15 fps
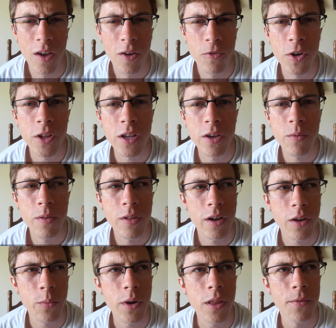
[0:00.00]
Really,
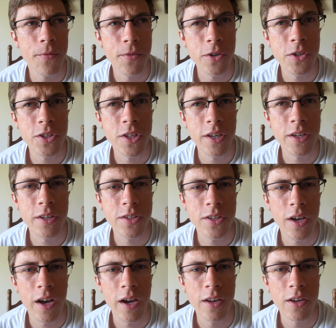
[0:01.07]
like one of the first
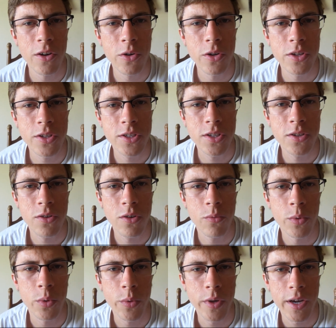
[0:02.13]
things I noticed
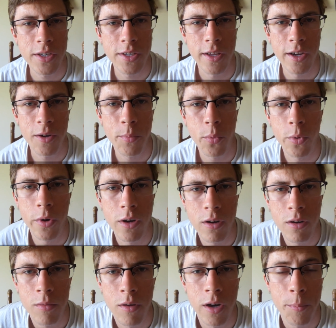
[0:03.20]
when we got to the
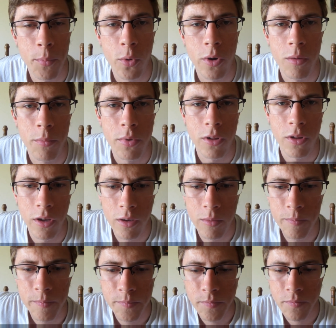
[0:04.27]
airport in
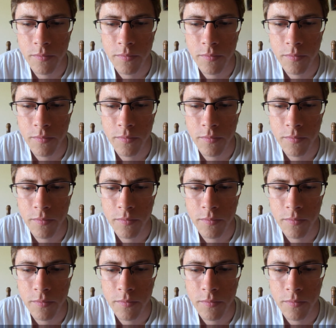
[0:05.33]
Berlin